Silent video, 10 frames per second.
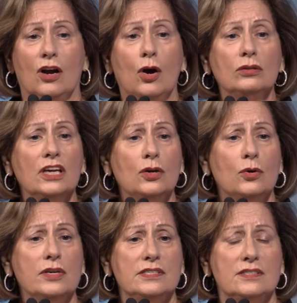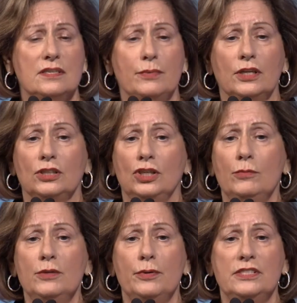only course is to build
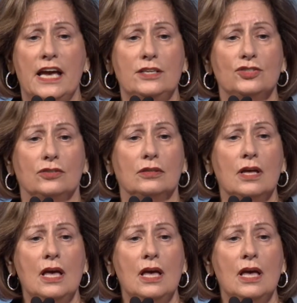human potential,